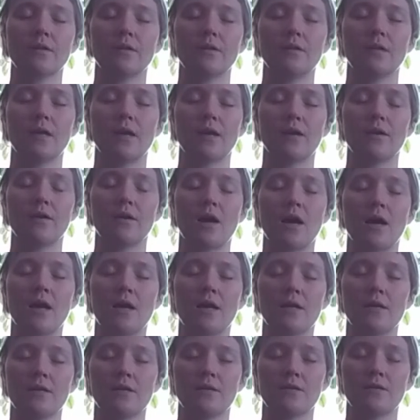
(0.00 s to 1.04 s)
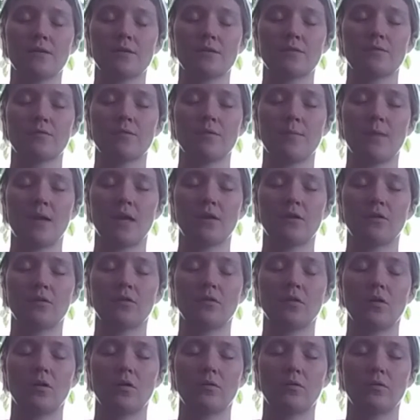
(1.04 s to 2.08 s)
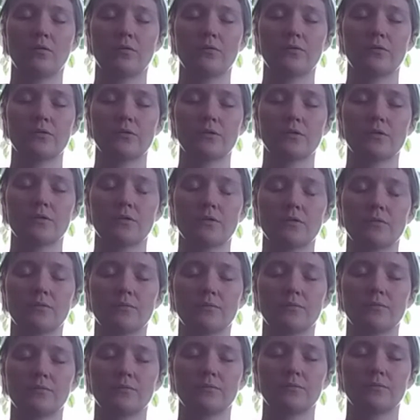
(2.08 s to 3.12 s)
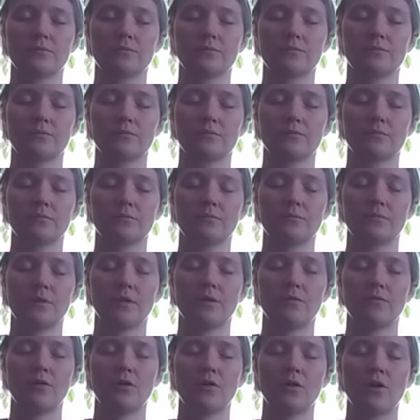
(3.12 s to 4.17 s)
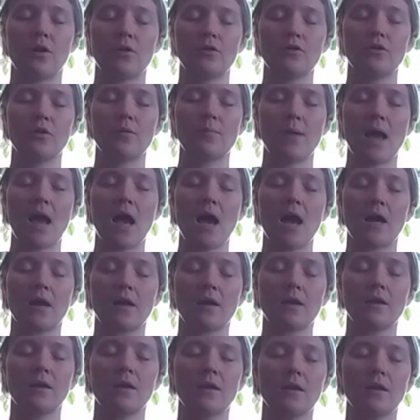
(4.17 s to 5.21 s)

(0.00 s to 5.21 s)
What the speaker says: let your eyes remain closed. If you're on your back,